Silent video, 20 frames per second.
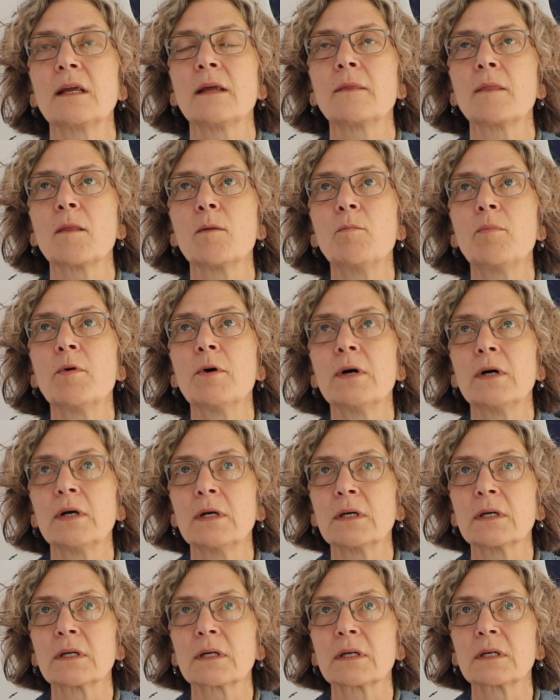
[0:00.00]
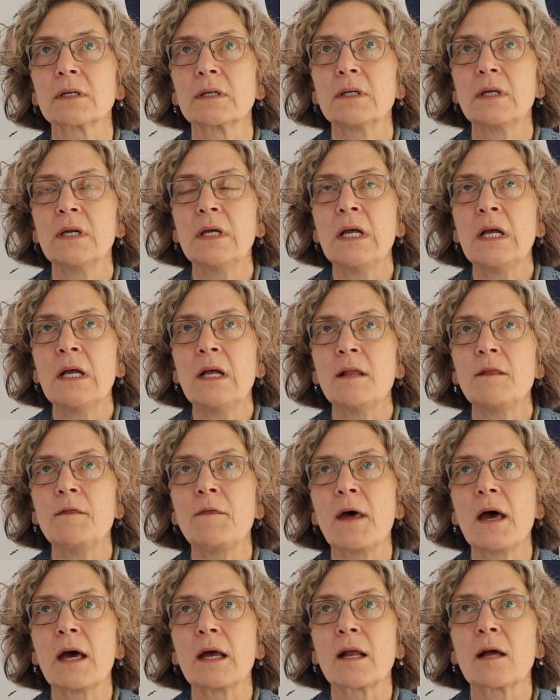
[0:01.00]
in the book
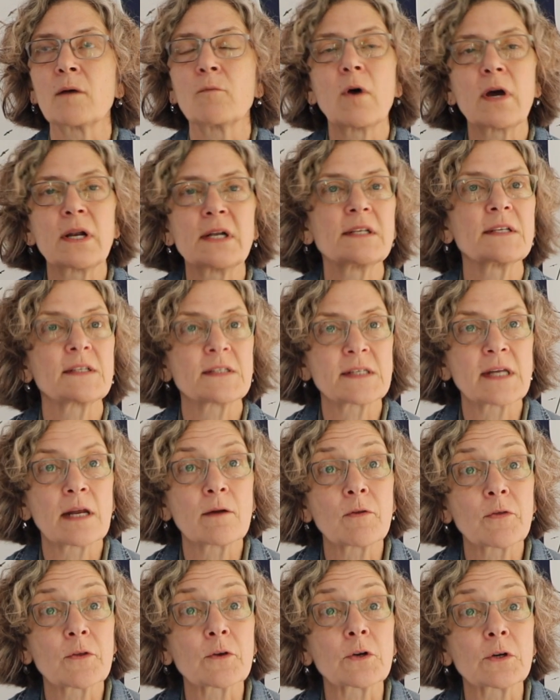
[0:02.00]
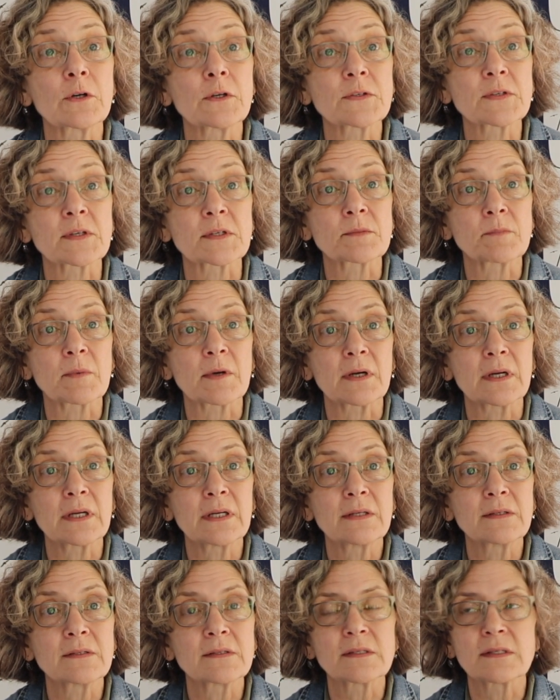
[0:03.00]
that I wanted to stay with the girls'
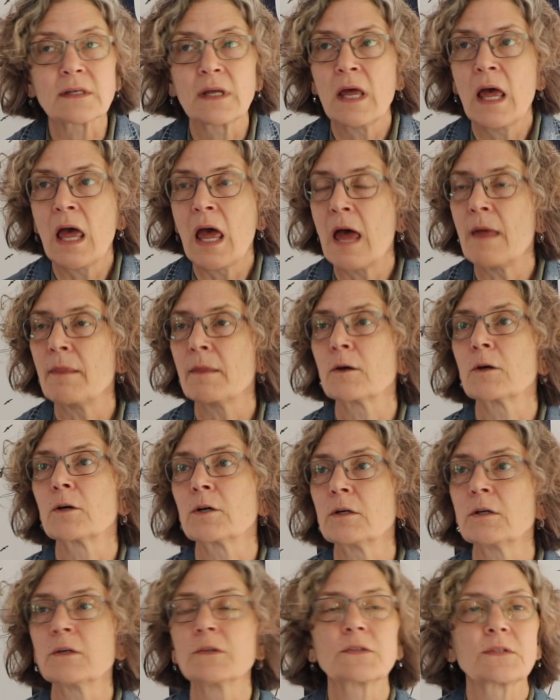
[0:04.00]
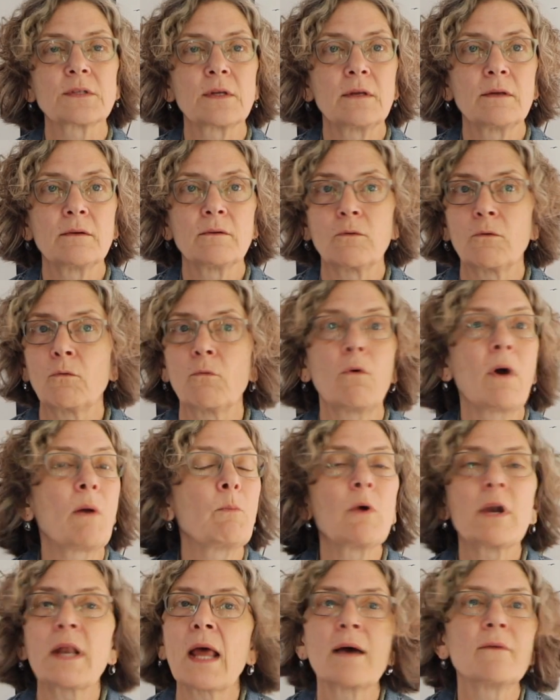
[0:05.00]
experience. And the girls
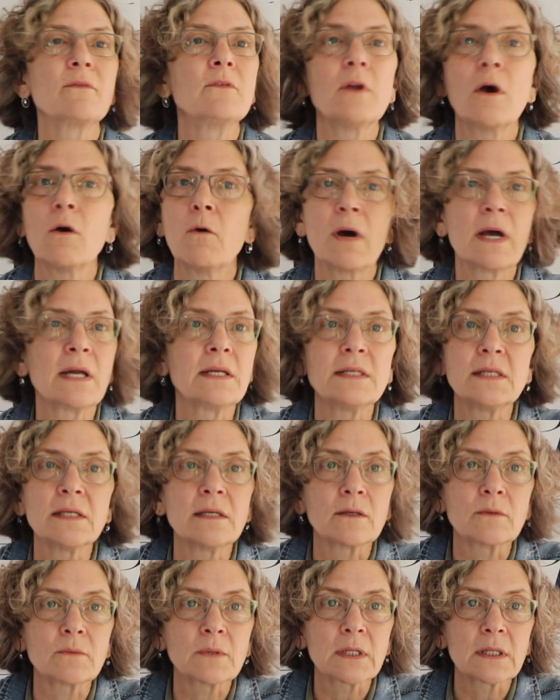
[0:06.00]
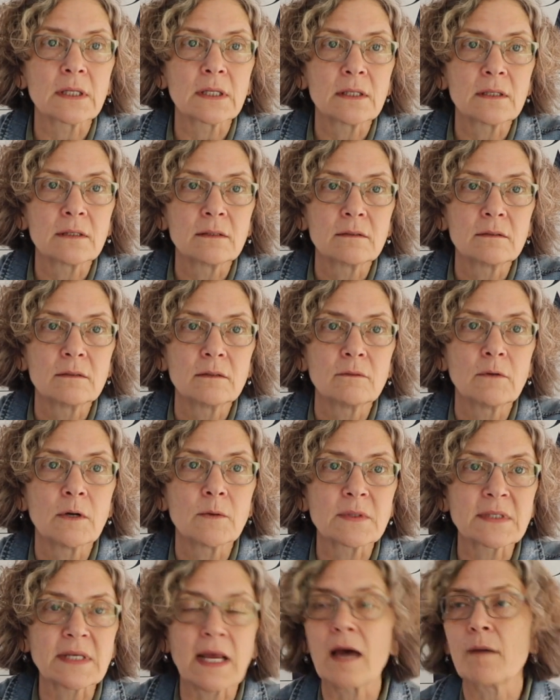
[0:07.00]
would have no idea, really, what
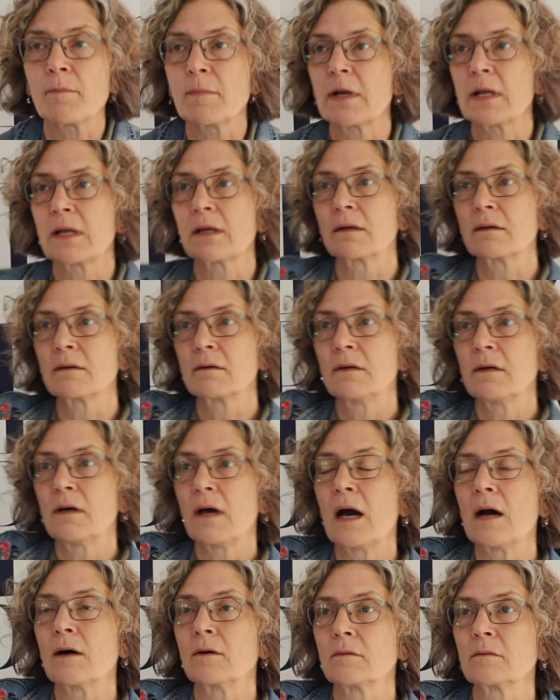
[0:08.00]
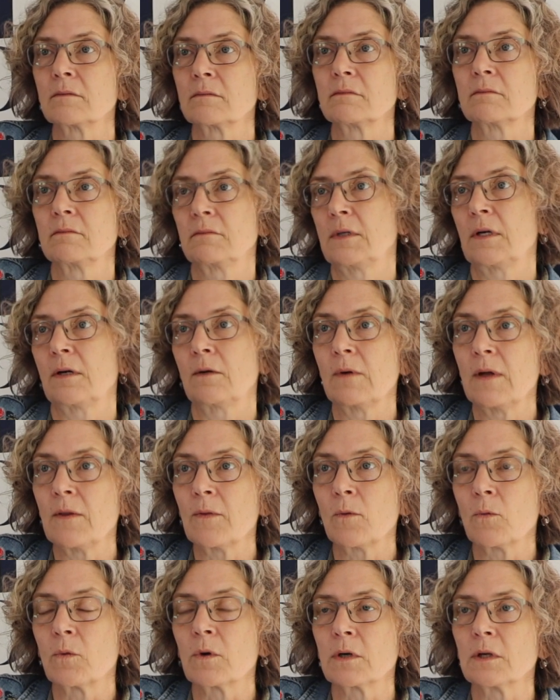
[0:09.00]
was happening out, you know, in
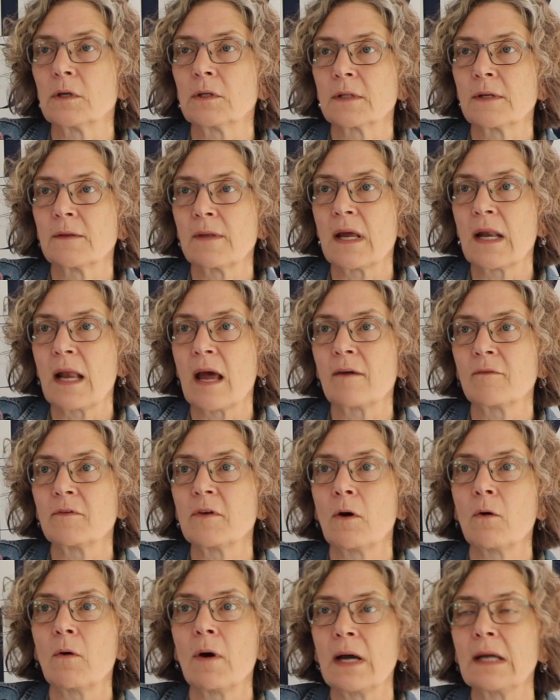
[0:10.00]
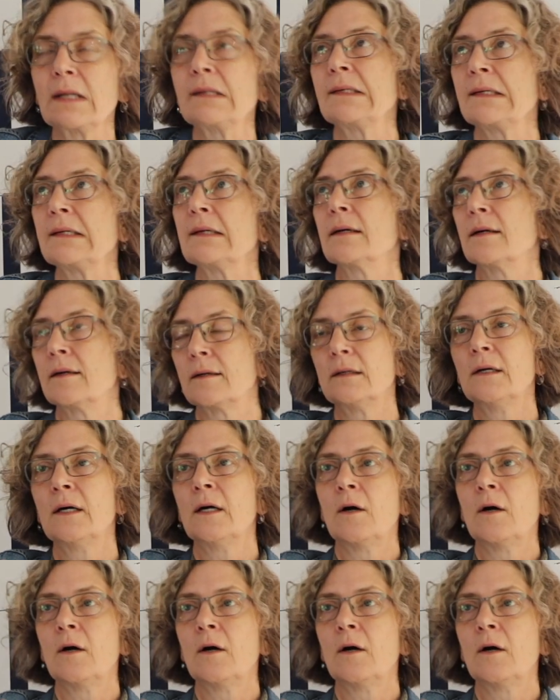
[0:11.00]
the world. And they'd have no idea